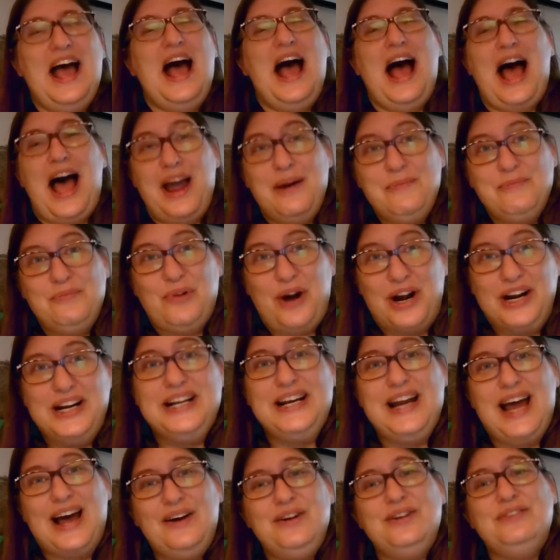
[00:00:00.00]
I'm running
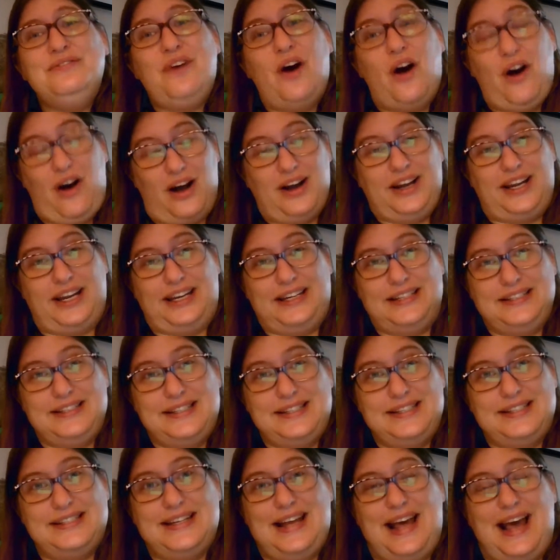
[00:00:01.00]
out of
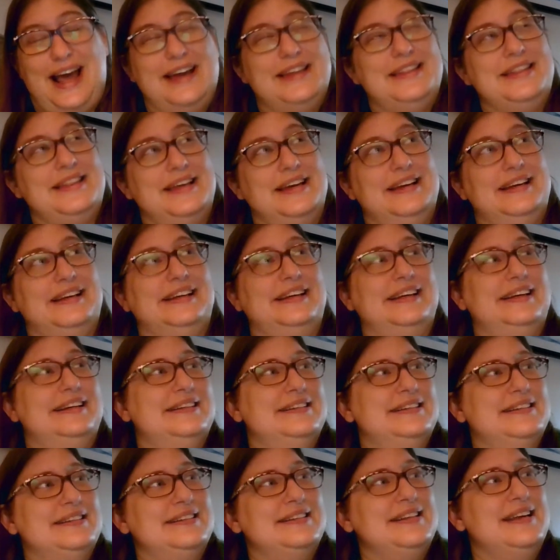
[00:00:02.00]
August, I think,
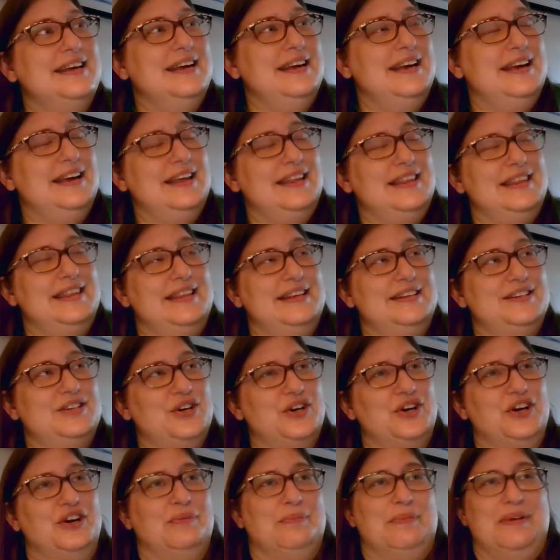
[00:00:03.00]
is the
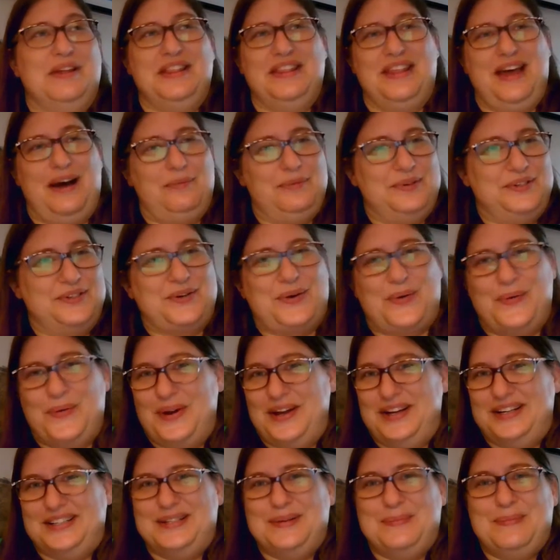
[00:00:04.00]
term that was
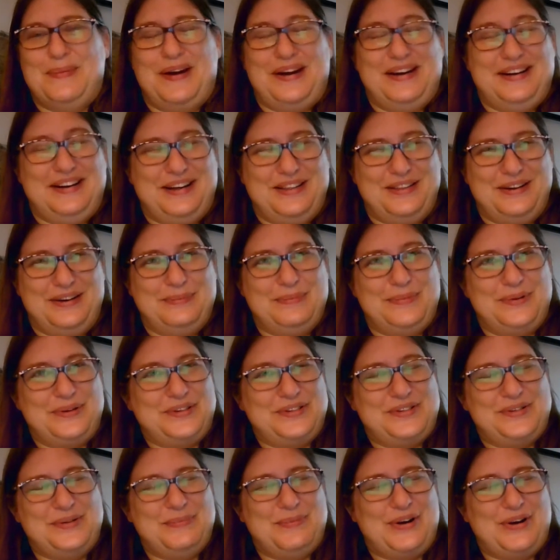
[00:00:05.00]
coined by another
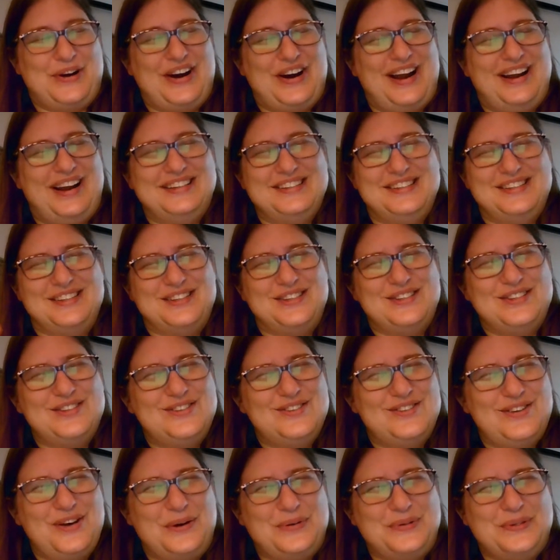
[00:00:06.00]
booktuber, and it's
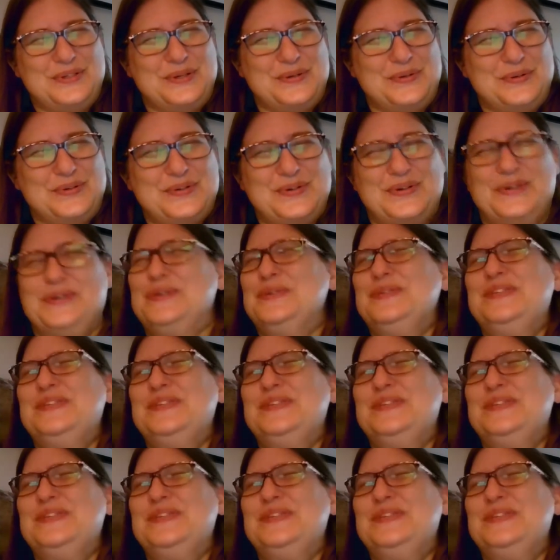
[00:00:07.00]
so true.